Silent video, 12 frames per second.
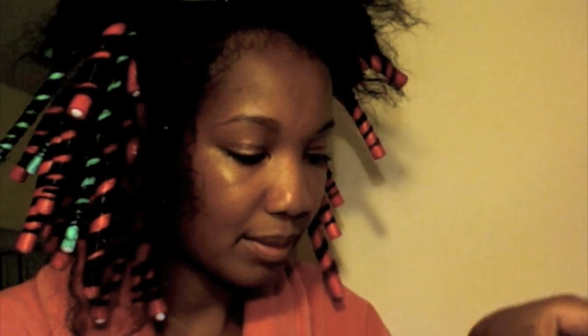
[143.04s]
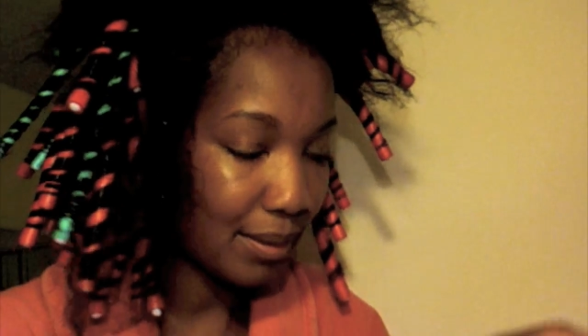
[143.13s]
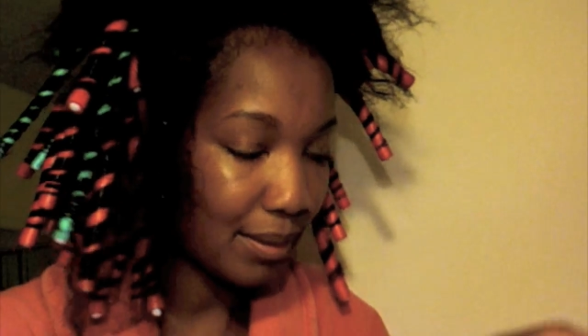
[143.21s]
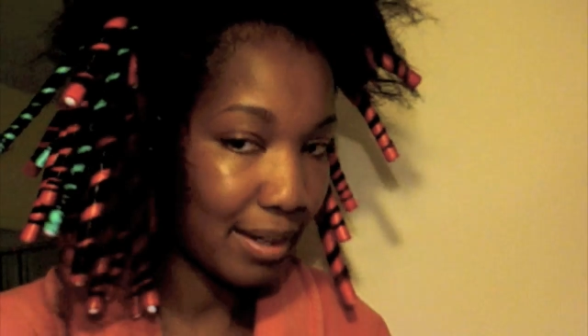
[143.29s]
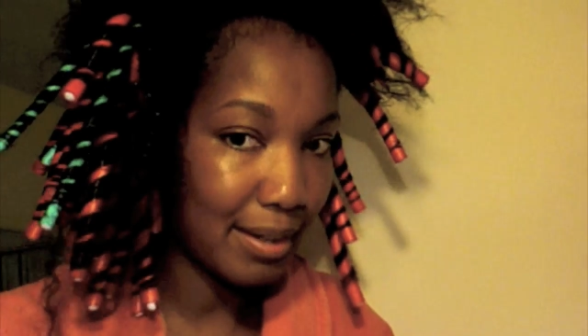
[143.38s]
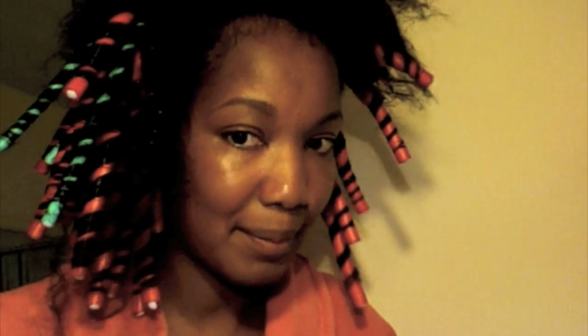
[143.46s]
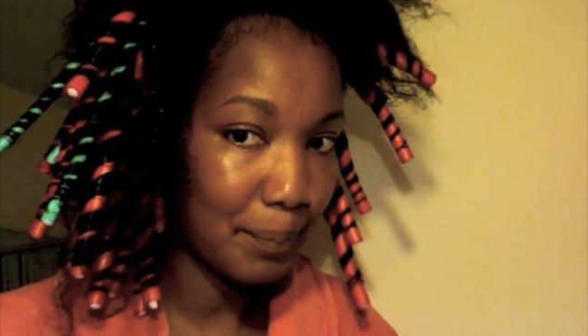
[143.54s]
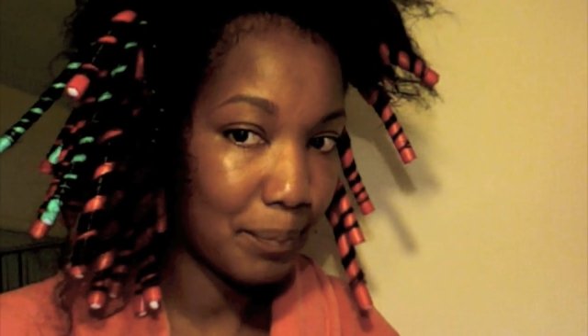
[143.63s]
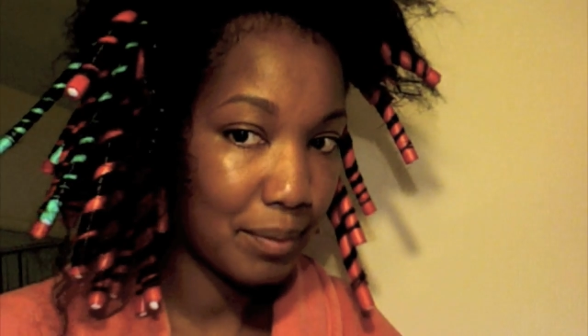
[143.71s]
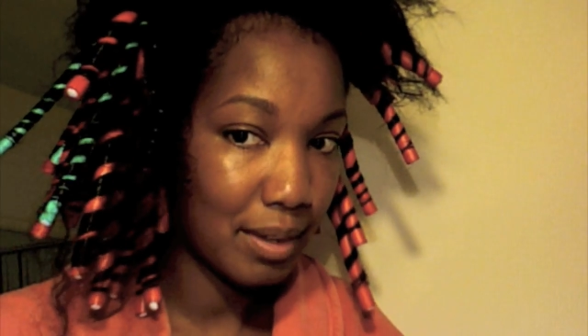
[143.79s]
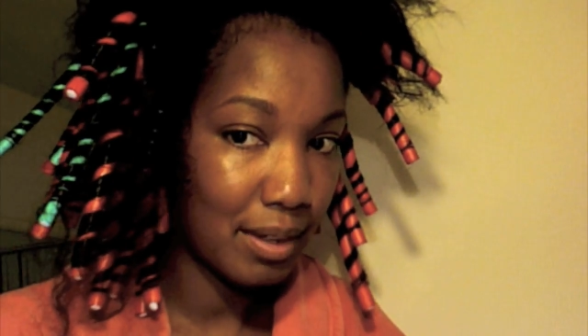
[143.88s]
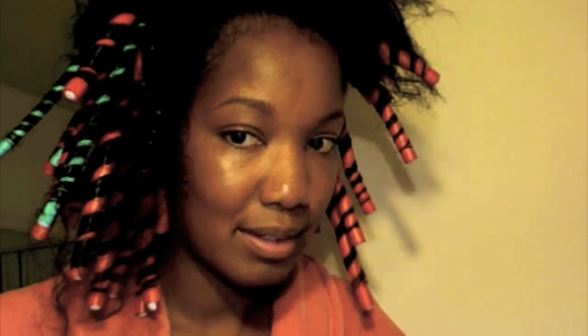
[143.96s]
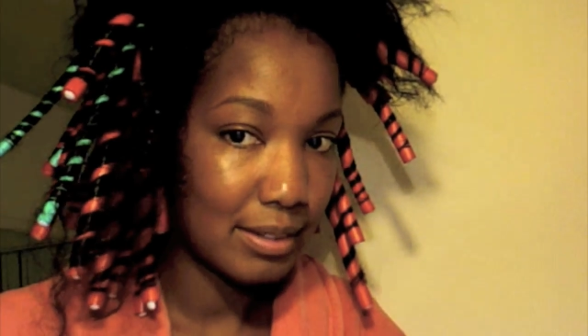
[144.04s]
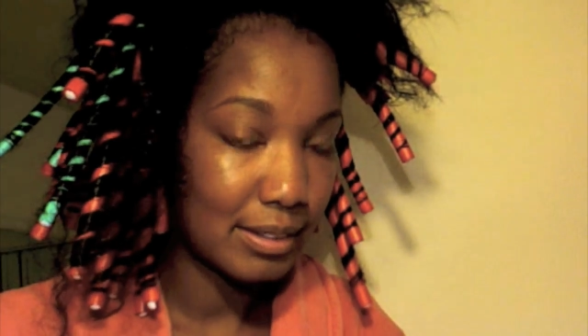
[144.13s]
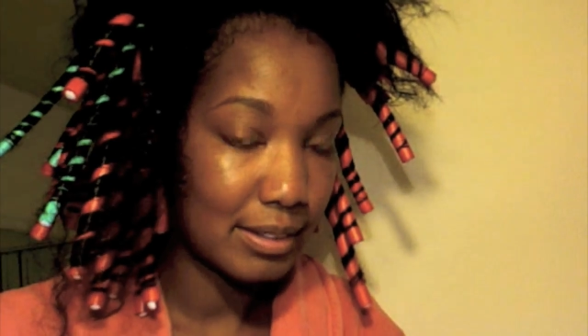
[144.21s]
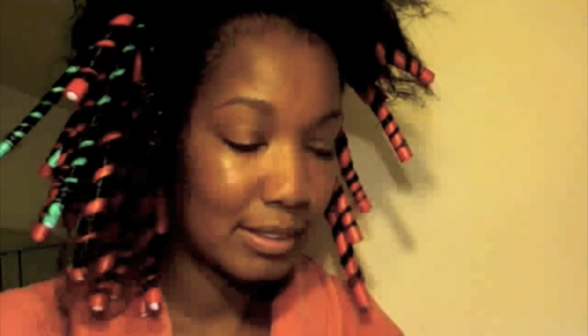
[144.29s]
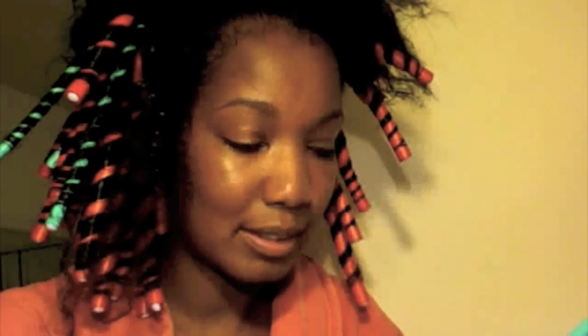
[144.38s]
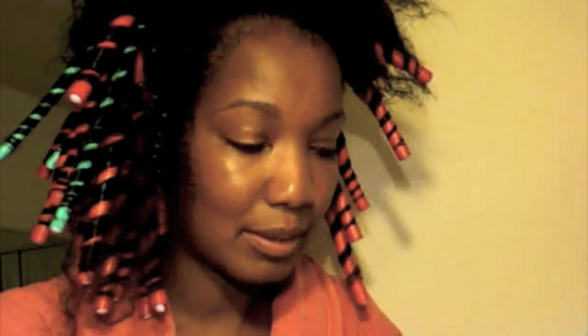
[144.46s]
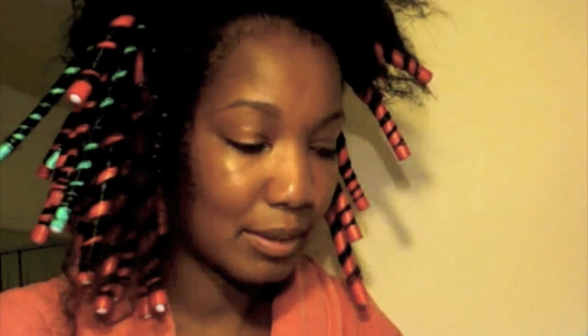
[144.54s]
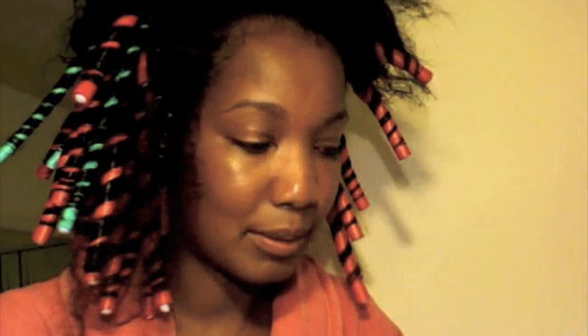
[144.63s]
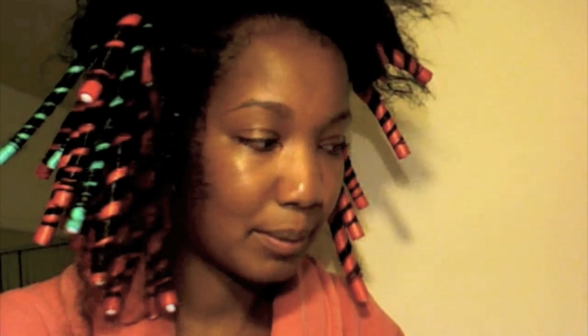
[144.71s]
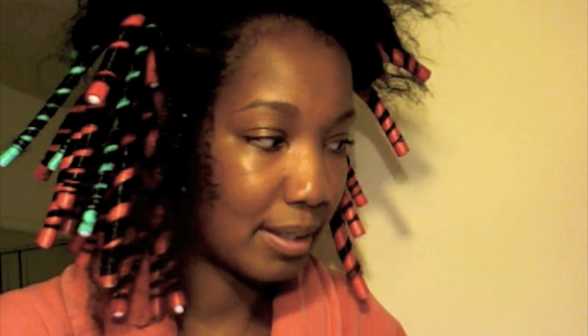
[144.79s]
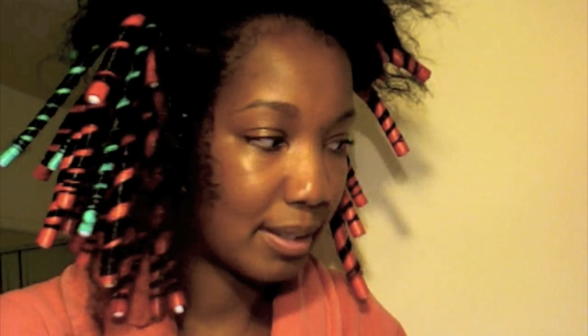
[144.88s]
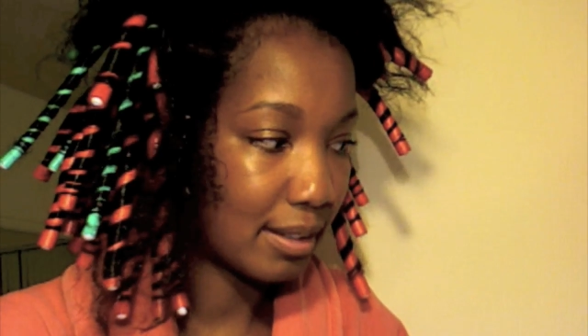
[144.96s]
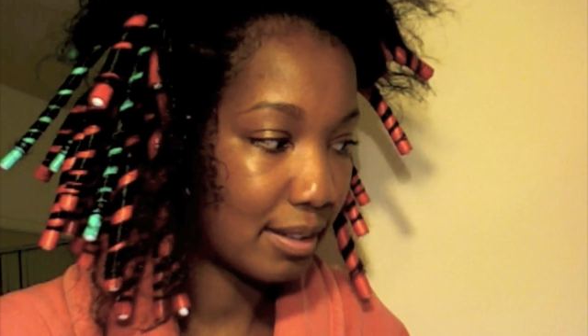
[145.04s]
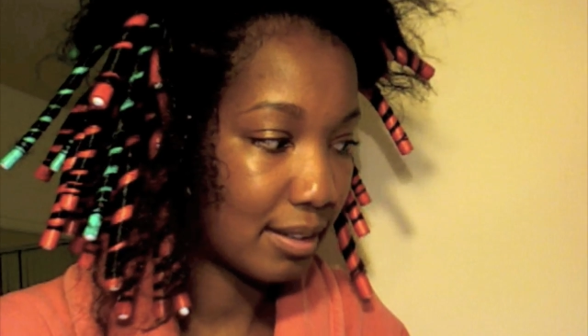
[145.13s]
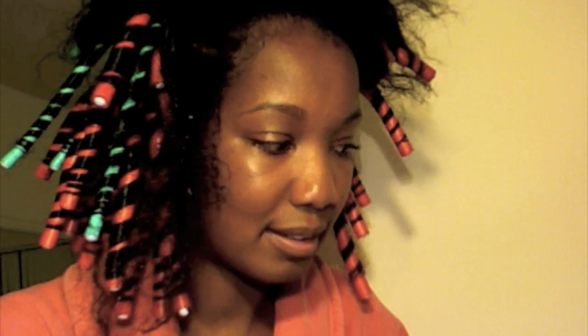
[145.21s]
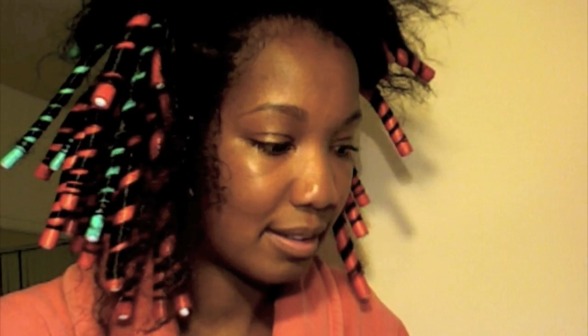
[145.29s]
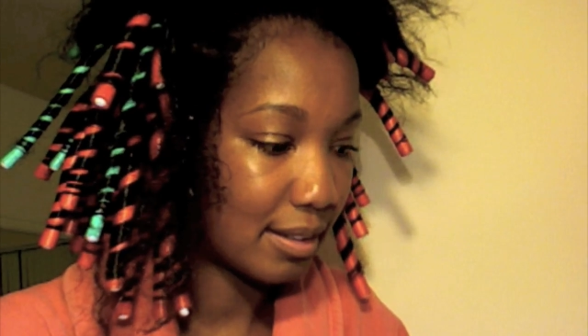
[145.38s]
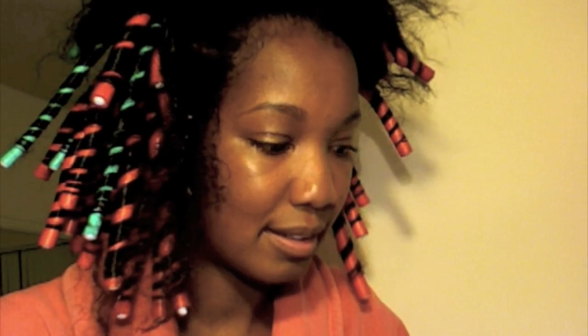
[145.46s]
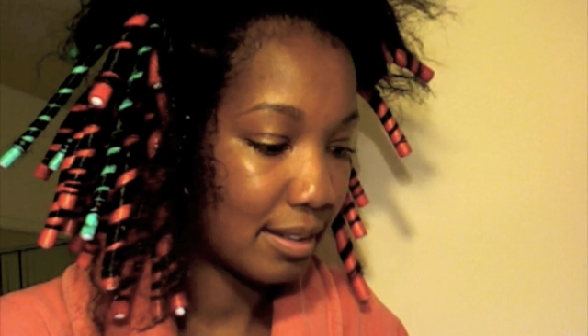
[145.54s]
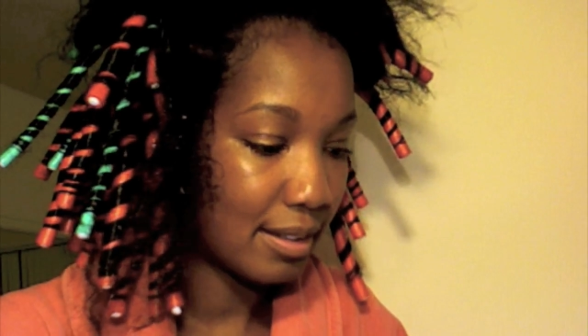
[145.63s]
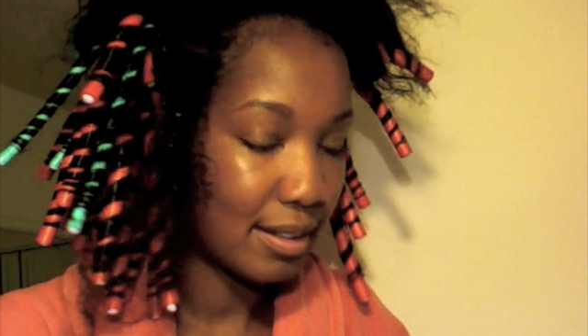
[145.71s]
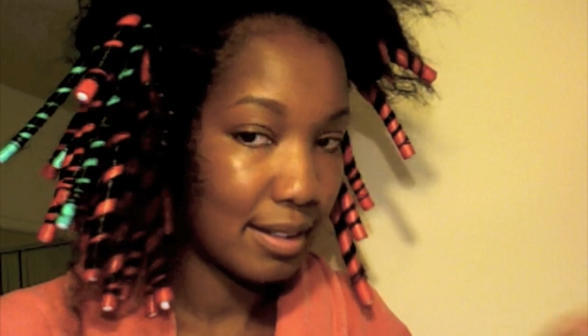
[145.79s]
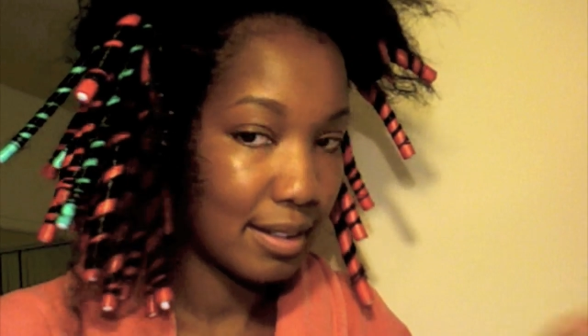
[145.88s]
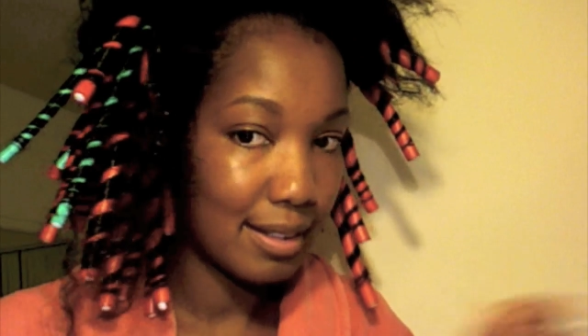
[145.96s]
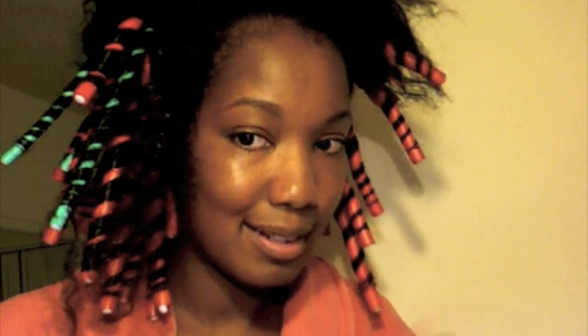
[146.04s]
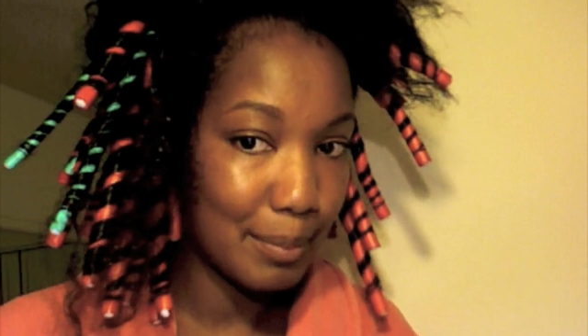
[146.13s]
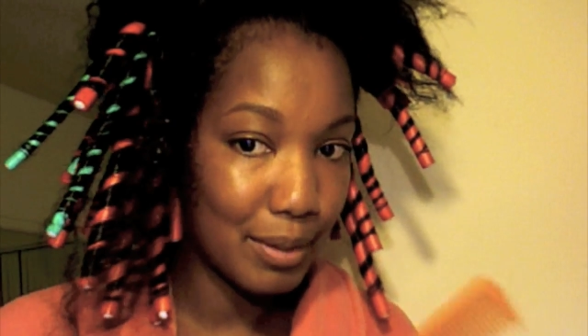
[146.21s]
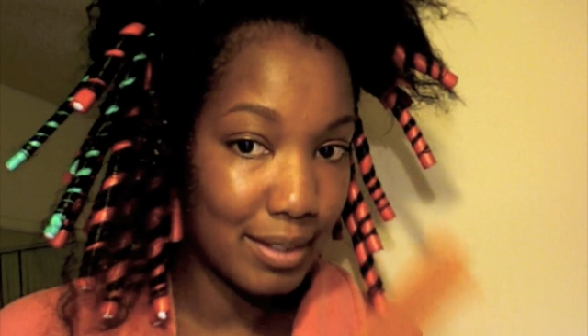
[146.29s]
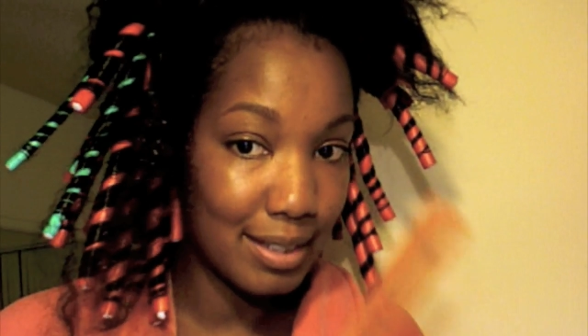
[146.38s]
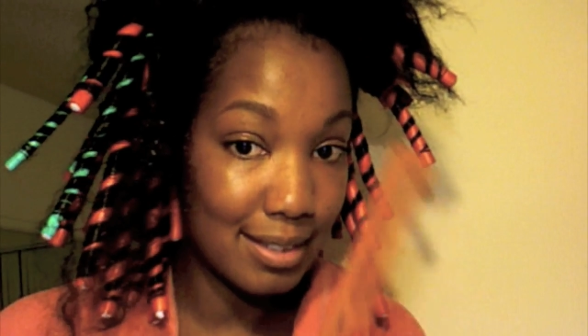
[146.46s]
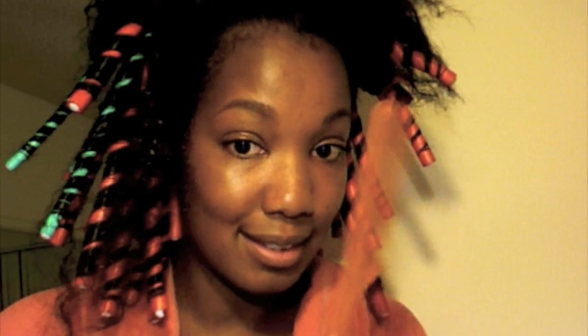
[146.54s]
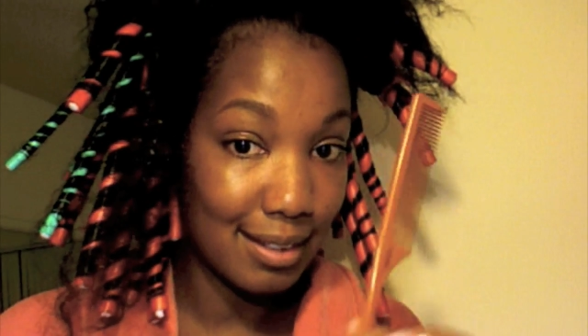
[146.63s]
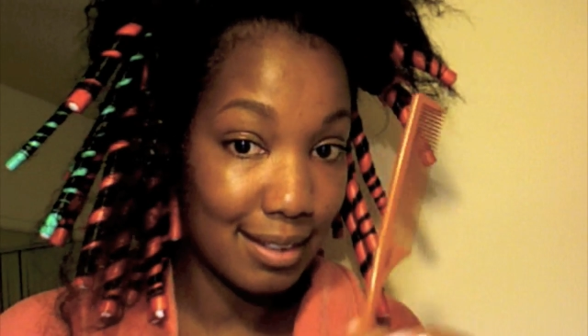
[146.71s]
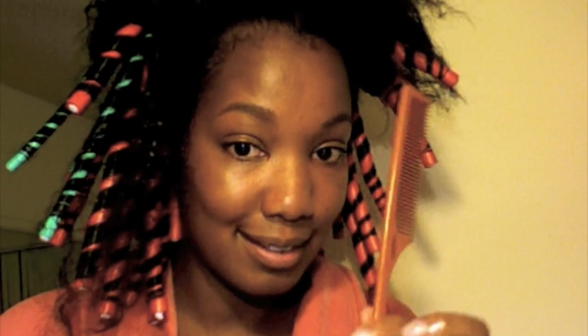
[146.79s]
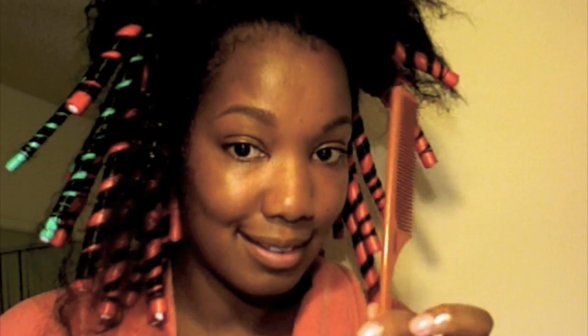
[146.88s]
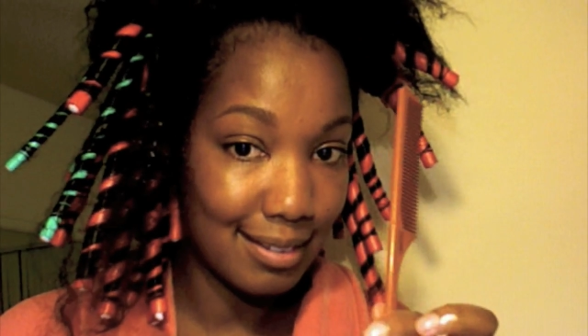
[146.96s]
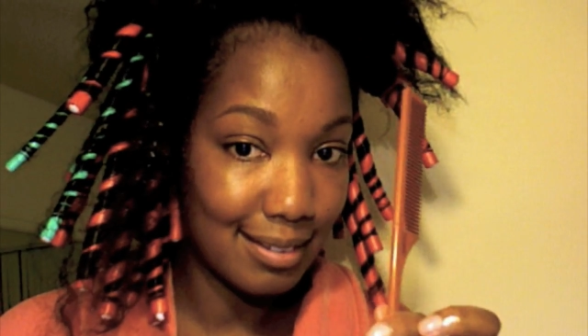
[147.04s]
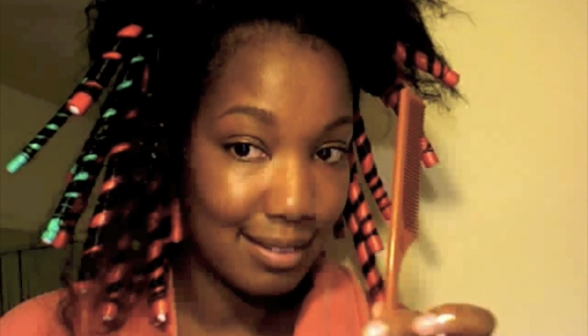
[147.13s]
Okay, so then I'm going to take